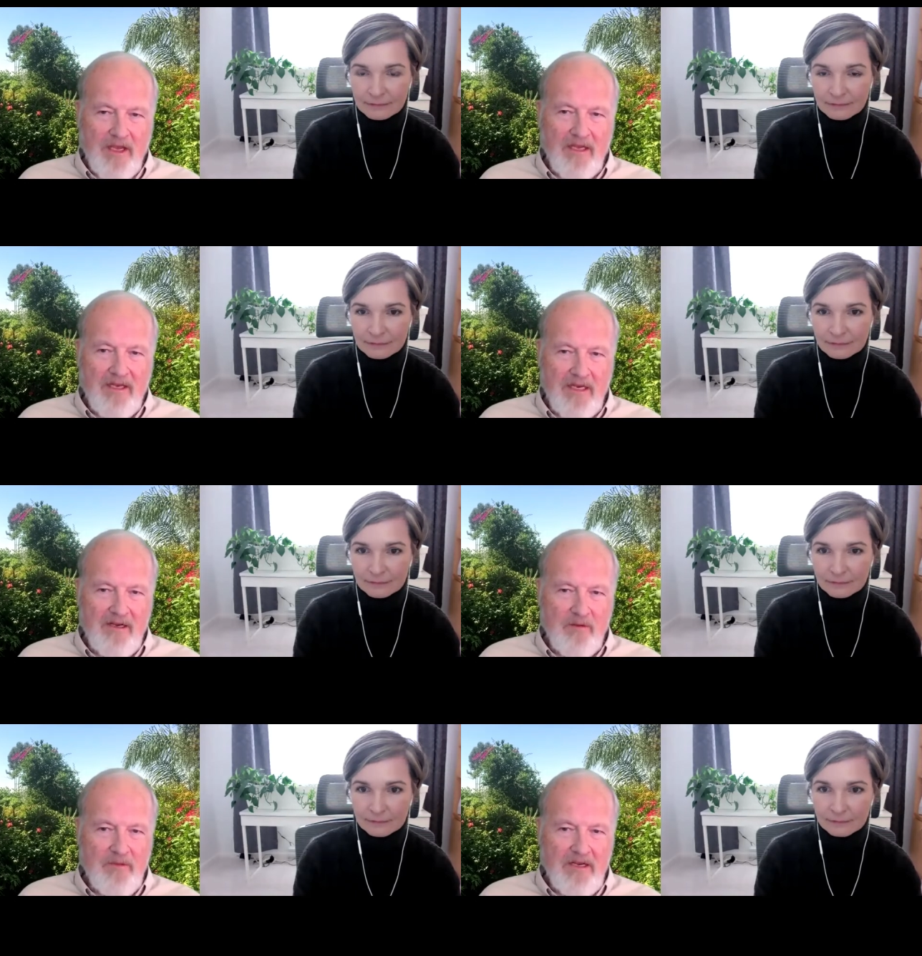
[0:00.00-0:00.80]
Speaker 1: it
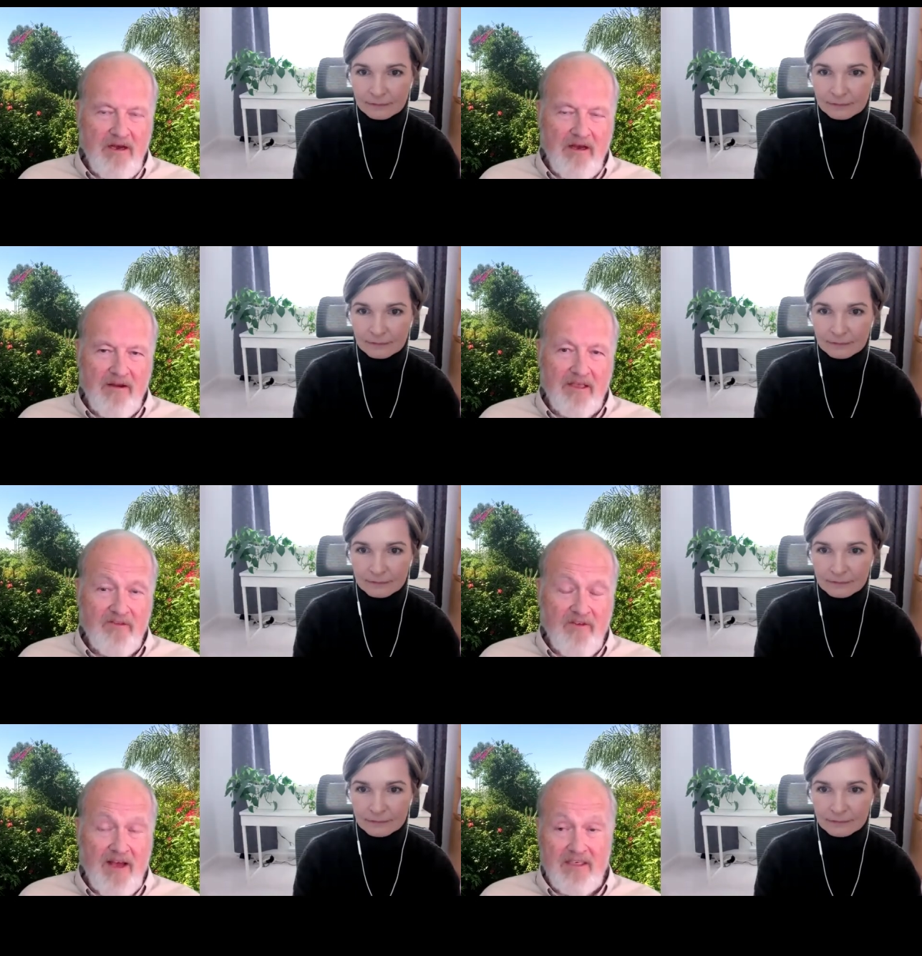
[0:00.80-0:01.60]
needed to be done as
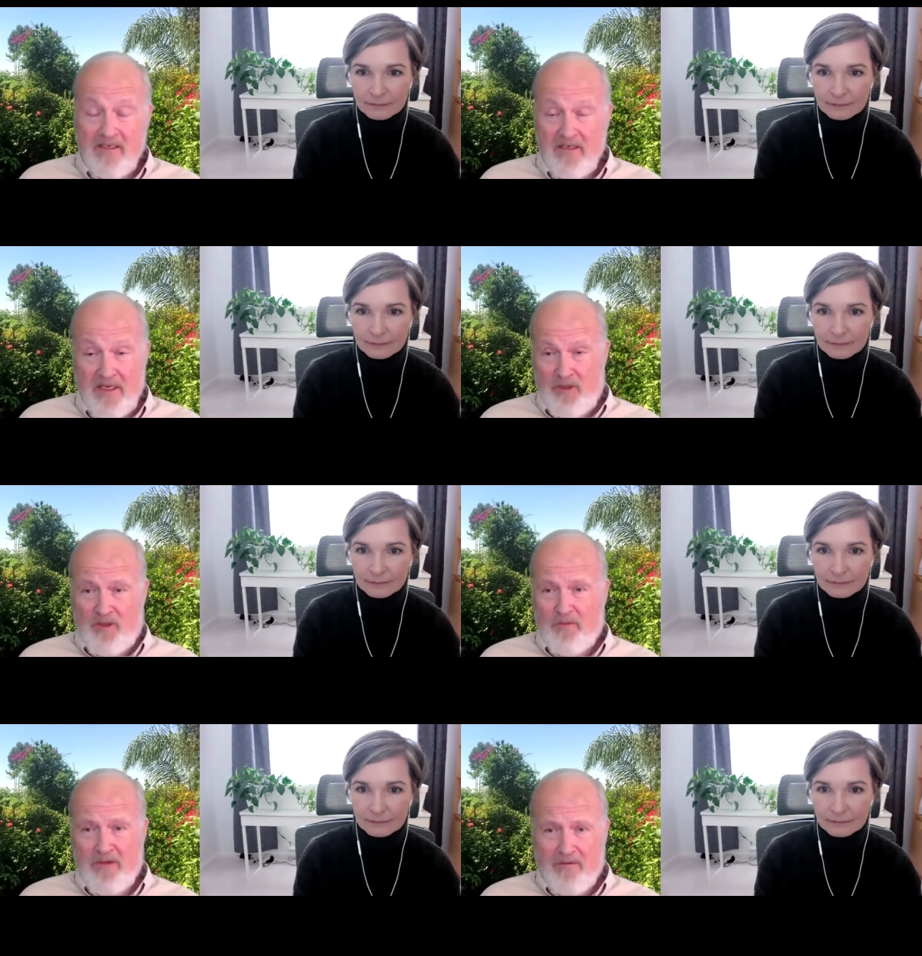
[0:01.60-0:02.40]
fast as I used
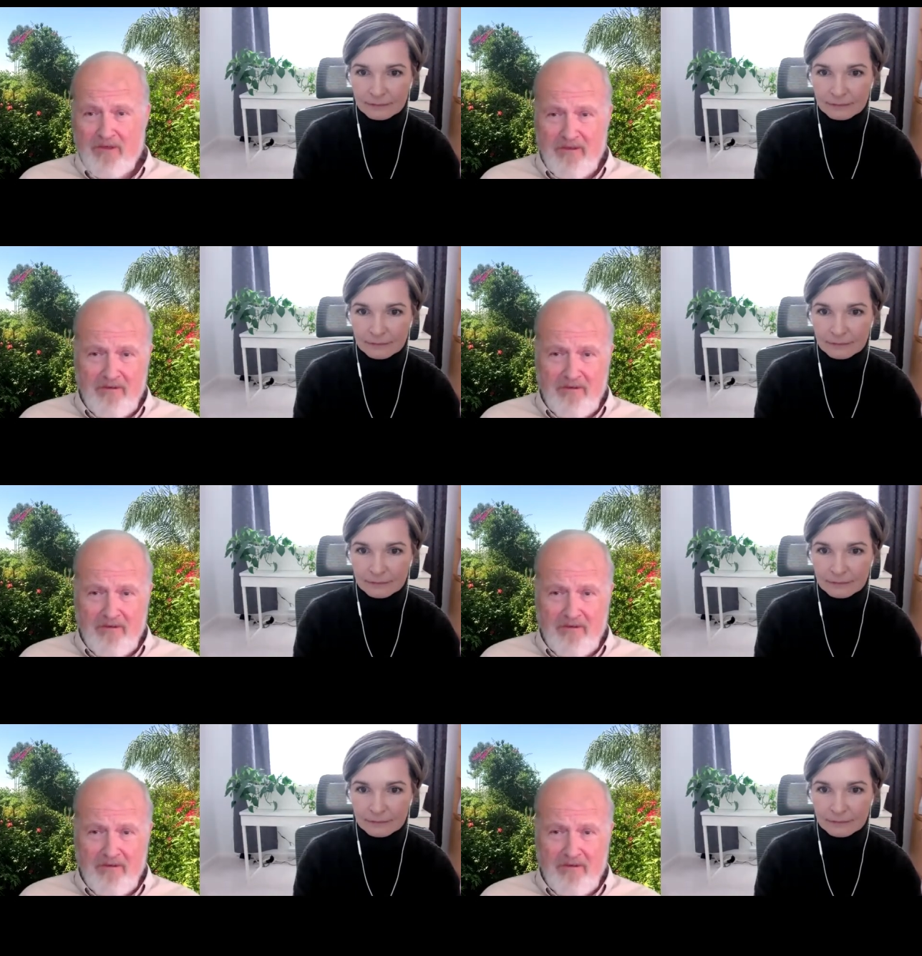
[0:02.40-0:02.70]
to be able to.